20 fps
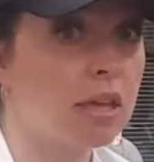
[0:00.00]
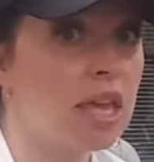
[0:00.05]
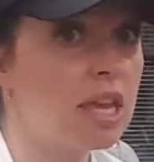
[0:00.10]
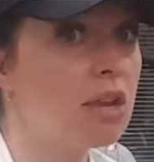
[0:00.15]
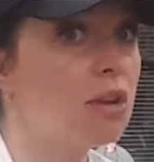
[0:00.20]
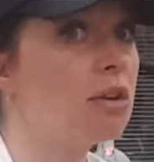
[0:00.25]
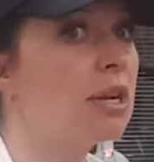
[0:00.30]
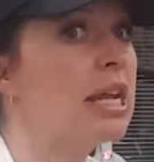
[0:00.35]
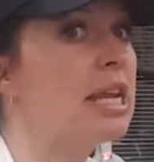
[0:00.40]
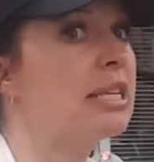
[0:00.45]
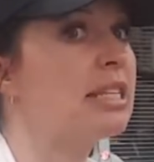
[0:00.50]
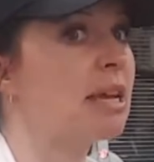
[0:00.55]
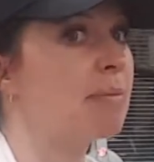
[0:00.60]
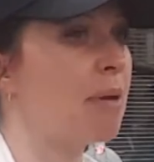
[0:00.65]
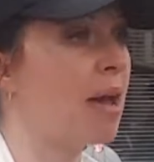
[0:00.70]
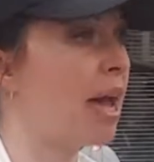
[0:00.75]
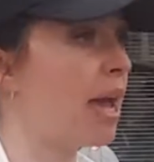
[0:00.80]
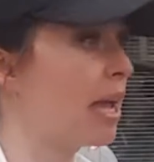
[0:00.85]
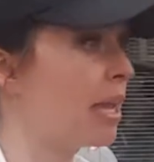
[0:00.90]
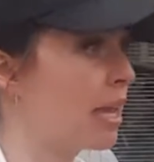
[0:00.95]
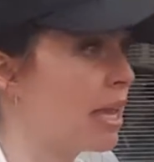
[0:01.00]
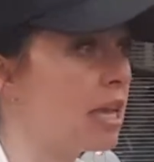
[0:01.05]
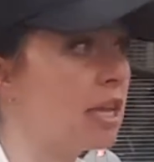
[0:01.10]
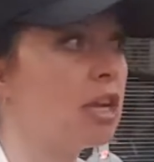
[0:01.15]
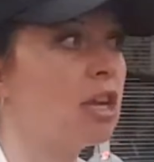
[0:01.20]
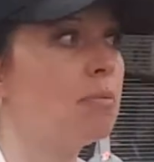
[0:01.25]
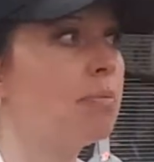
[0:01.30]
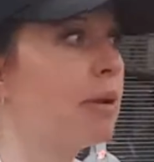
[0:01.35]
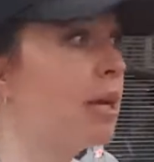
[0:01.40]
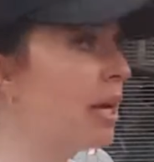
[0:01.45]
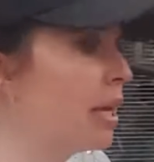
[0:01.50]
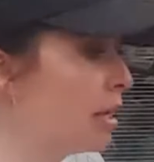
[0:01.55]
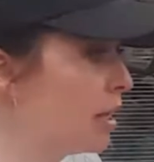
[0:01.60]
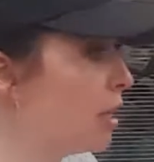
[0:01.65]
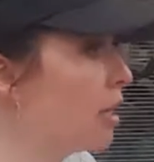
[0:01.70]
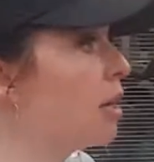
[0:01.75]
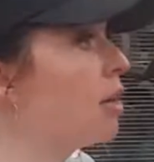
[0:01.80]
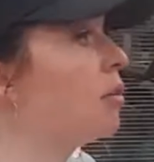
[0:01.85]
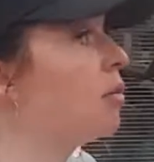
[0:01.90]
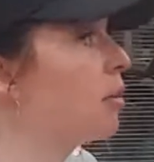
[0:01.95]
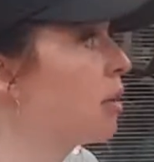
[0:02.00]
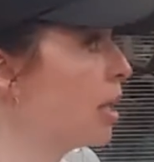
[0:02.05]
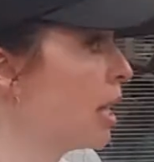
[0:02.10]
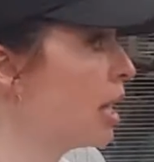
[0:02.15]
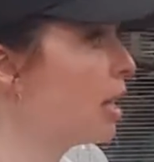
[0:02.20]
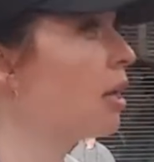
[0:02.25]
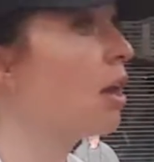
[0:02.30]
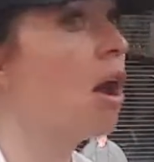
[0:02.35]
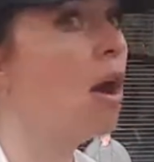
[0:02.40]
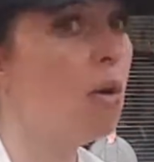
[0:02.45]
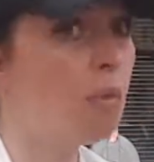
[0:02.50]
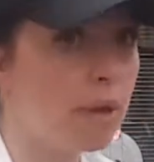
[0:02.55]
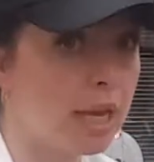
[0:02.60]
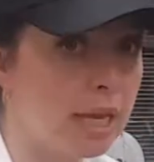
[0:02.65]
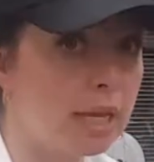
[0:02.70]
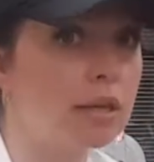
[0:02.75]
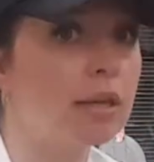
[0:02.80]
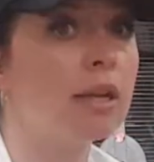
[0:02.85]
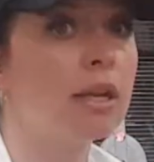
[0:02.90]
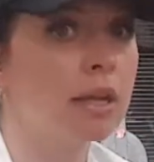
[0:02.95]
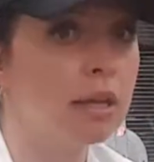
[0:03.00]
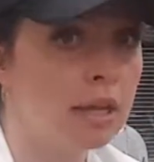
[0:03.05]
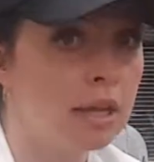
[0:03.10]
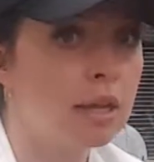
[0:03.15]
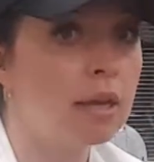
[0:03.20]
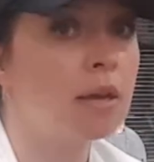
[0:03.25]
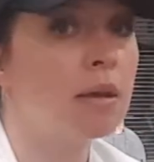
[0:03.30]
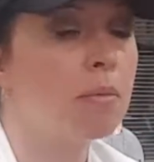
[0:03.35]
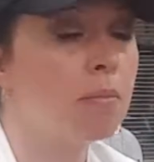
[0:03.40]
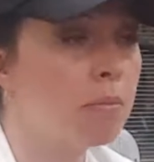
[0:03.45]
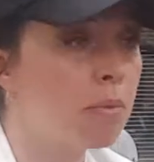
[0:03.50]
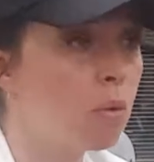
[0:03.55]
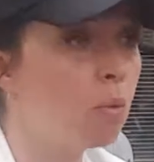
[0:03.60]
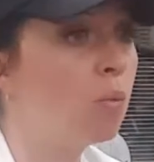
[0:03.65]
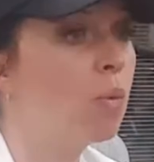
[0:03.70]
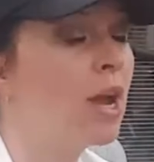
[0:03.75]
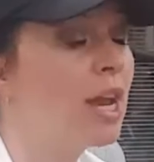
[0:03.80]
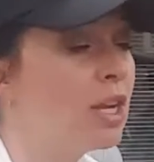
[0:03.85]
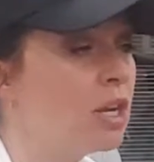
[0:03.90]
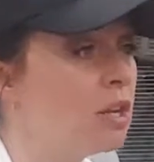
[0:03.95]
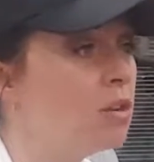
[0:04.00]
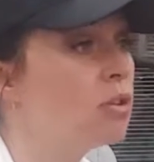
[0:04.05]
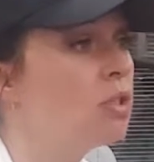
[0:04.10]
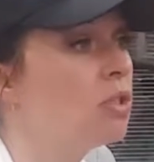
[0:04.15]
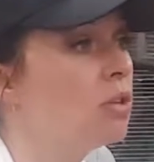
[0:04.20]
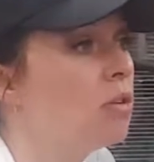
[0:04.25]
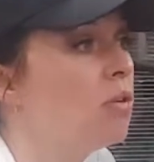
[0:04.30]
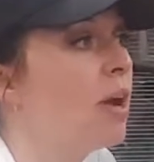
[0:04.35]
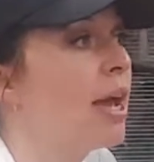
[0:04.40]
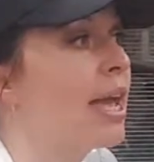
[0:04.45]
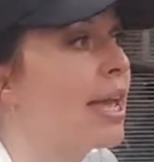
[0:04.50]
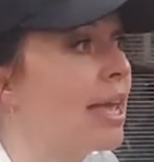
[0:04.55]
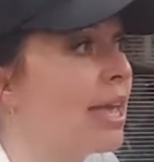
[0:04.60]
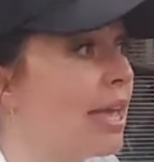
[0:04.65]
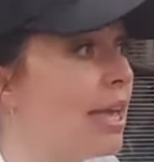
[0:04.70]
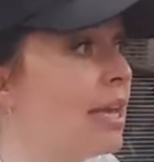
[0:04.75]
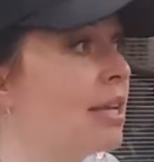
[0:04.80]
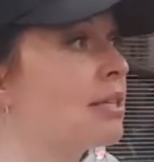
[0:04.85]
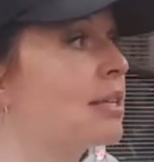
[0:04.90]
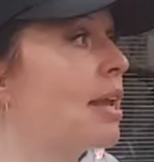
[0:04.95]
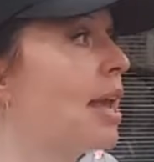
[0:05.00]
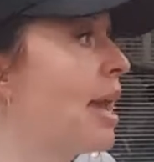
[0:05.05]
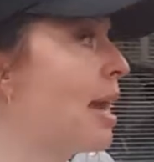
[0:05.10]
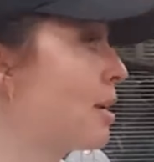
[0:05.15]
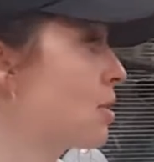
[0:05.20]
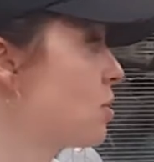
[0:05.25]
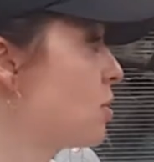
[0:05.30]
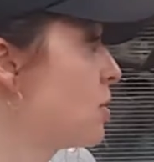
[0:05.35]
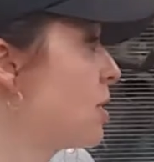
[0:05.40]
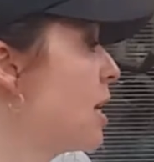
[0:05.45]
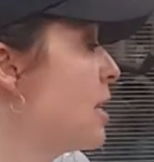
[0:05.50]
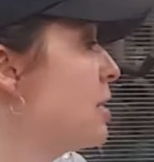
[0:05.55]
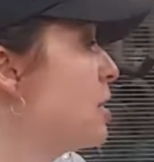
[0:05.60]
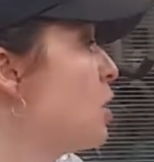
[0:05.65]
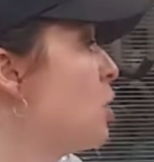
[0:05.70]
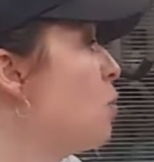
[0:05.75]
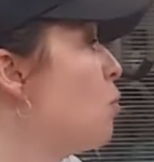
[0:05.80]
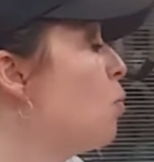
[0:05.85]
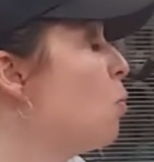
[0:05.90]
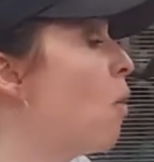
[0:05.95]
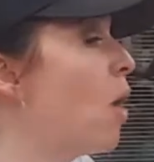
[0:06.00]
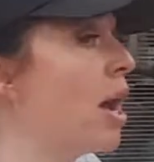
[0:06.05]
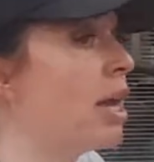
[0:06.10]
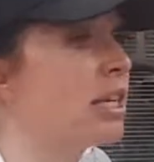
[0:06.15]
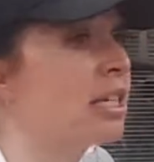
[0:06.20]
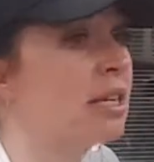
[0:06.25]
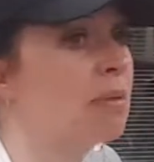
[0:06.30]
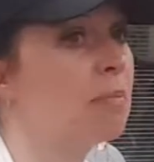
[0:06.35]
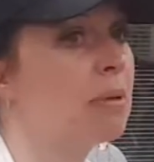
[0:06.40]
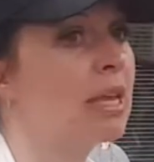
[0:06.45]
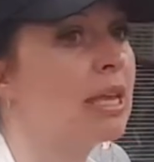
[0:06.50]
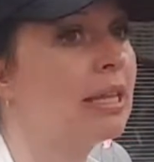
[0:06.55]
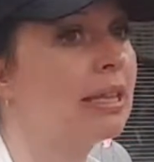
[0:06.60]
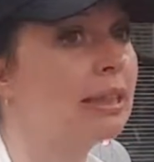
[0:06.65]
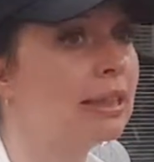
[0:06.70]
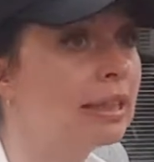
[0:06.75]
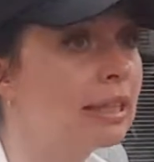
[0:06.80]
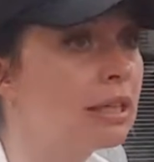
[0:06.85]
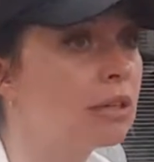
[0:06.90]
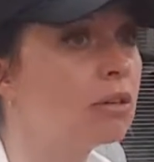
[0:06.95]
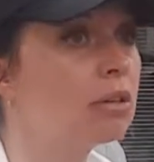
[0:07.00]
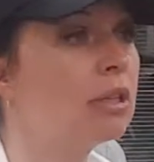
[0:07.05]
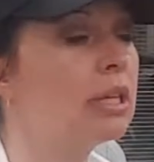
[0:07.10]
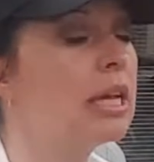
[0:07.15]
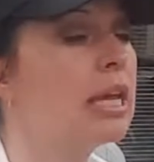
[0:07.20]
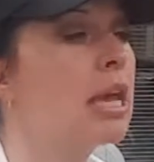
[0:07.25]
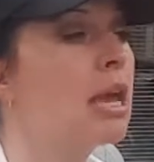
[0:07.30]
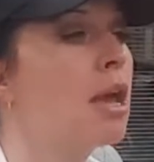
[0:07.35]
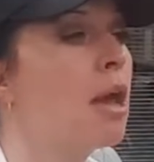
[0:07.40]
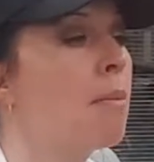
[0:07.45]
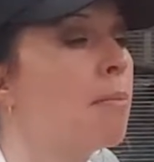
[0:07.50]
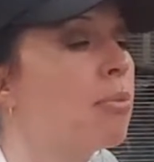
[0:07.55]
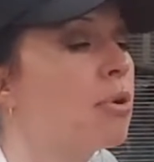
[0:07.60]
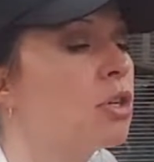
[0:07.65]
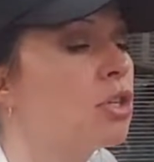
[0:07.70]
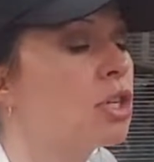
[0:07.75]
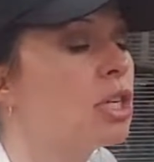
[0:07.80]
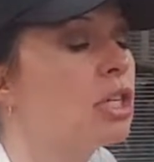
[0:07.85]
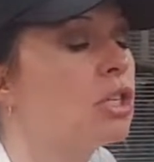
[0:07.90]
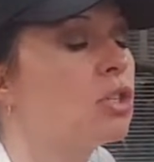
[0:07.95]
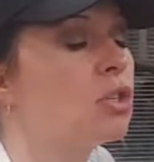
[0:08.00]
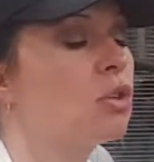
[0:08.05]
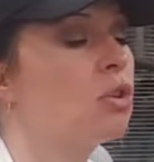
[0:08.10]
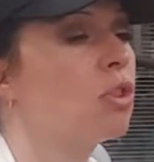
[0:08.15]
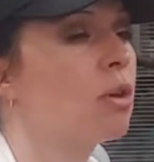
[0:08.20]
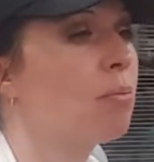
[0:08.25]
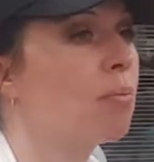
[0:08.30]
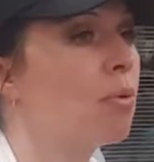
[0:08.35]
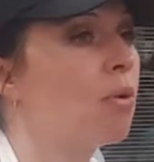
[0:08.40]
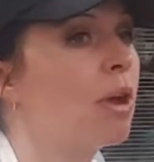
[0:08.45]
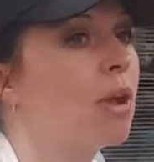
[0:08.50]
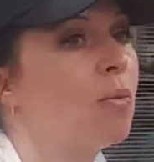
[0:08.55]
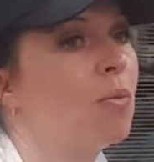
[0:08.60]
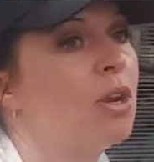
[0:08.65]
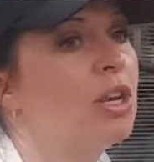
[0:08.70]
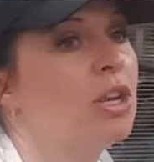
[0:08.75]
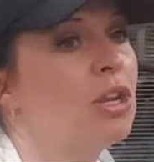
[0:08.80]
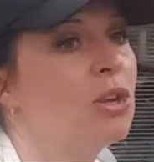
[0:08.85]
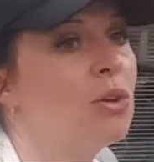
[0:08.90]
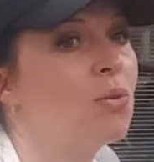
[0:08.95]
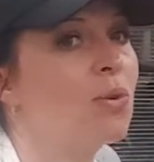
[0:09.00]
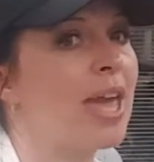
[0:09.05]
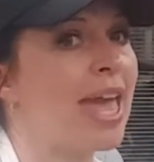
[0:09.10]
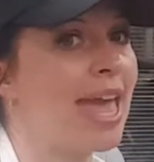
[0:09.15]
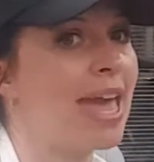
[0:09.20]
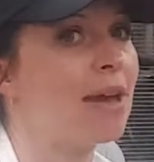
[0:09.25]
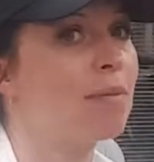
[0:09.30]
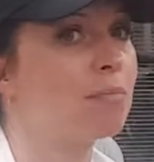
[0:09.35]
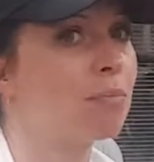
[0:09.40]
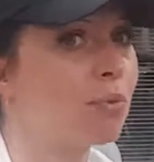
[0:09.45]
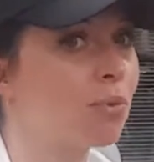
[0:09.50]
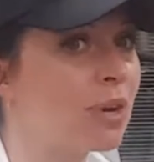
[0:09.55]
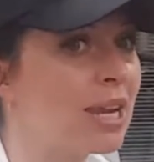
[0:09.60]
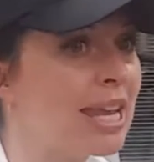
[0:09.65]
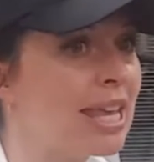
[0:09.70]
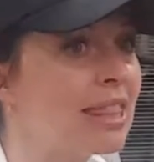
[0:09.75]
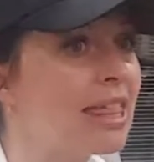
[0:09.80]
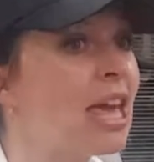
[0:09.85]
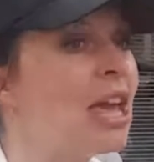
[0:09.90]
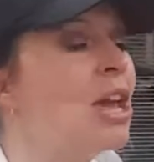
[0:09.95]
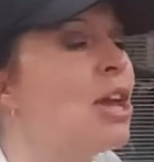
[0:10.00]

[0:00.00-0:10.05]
get your knees up high, kick your butt, get going. When you do a HIIT exercise, you want to be literally pushing to the point when you can't breathe.